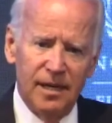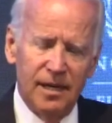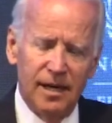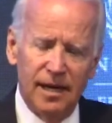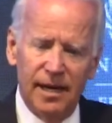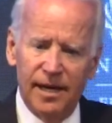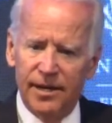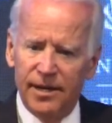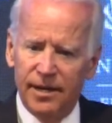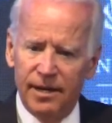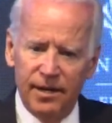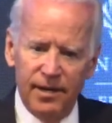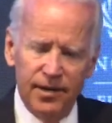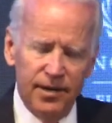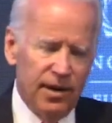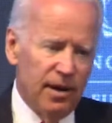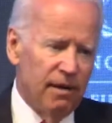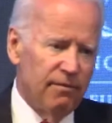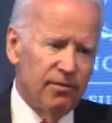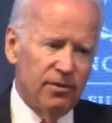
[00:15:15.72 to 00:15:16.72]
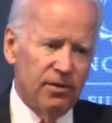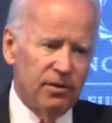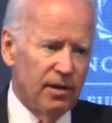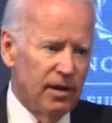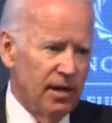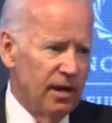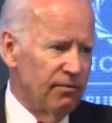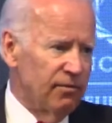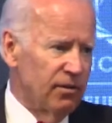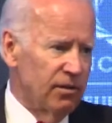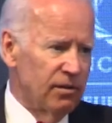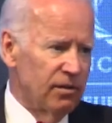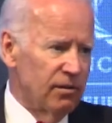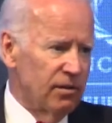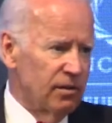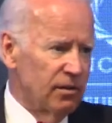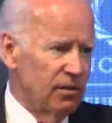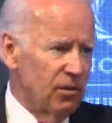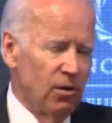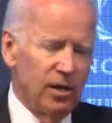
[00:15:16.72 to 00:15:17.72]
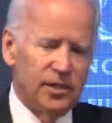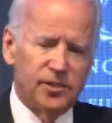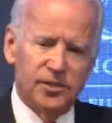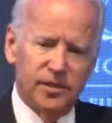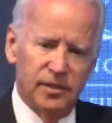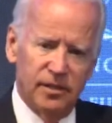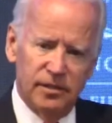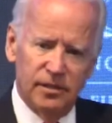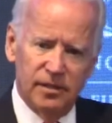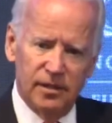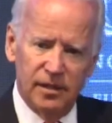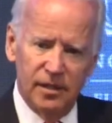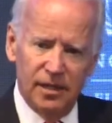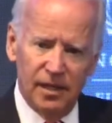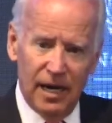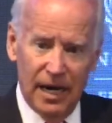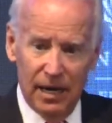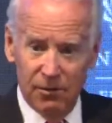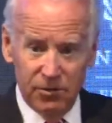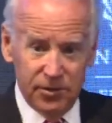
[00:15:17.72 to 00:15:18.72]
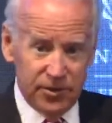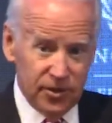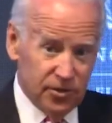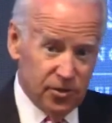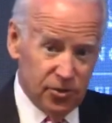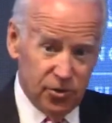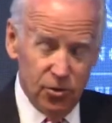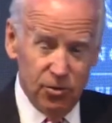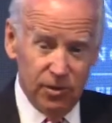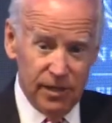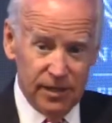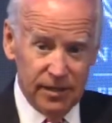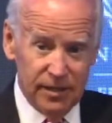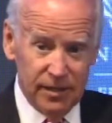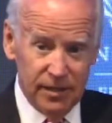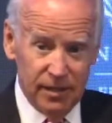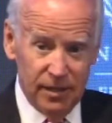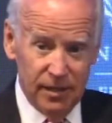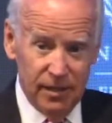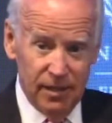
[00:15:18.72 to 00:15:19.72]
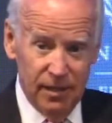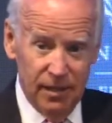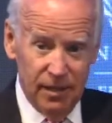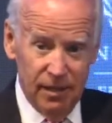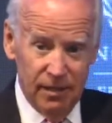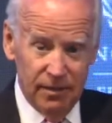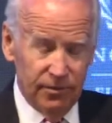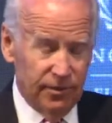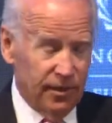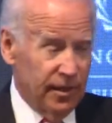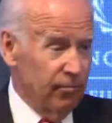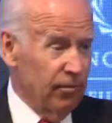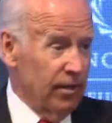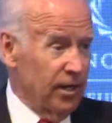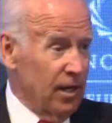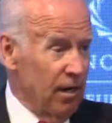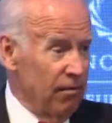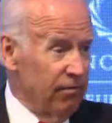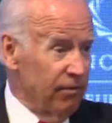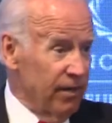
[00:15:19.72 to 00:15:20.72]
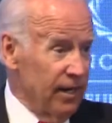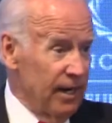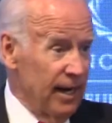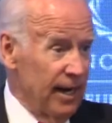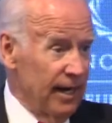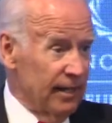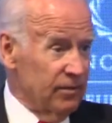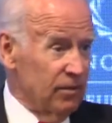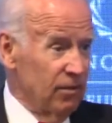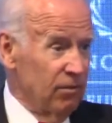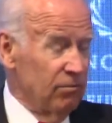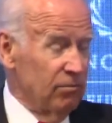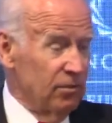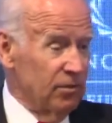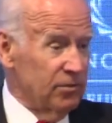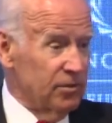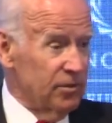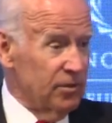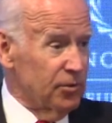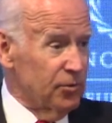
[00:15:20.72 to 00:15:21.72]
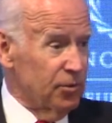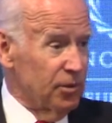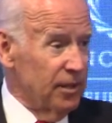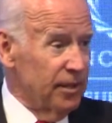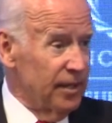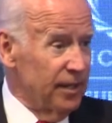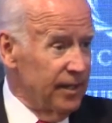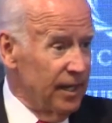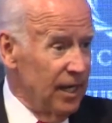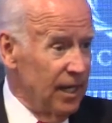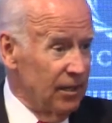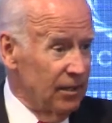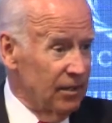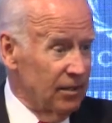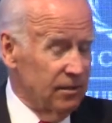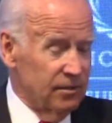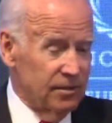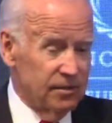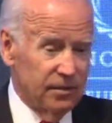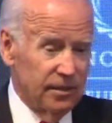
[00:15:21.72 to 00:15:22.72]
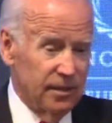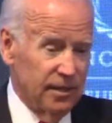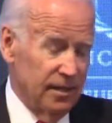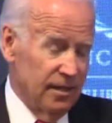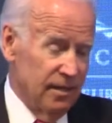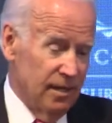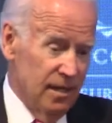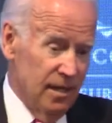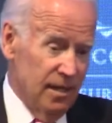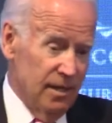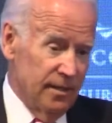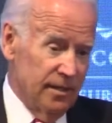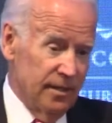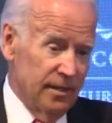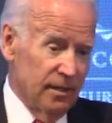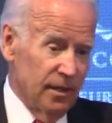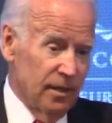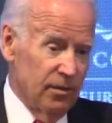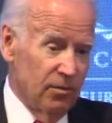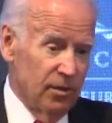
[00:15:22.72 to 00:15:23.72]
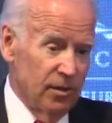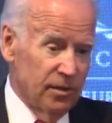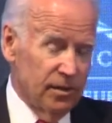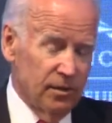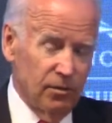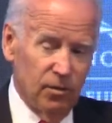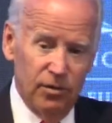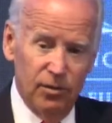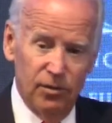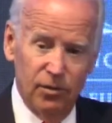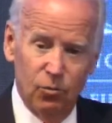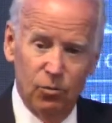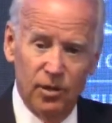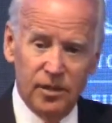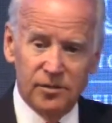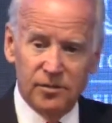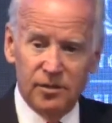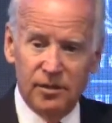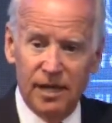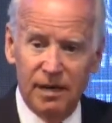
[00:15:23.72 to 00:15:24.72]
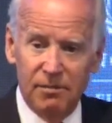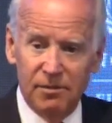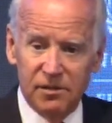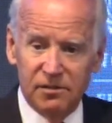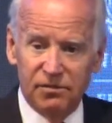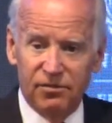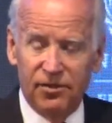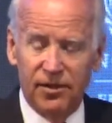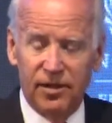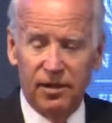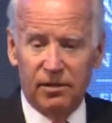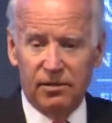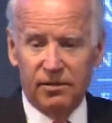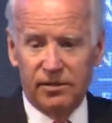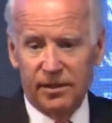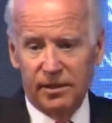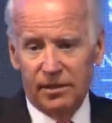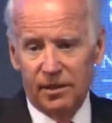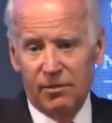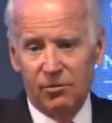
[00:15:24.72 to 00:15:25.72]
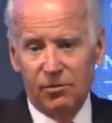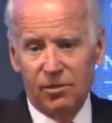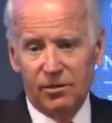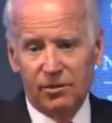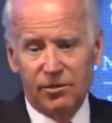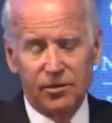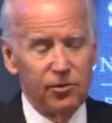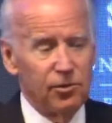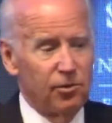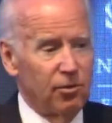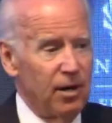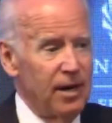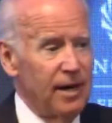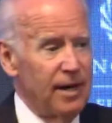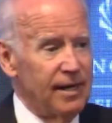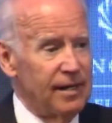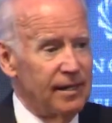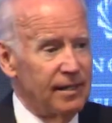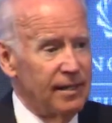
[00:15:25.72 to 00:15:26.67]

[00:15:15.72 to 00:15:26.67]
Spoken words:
and never, ever question. I would just do it. The Recovery Act, almost $1 trillion. The dealing with the Western Hemisphere, dealing with Ukraine.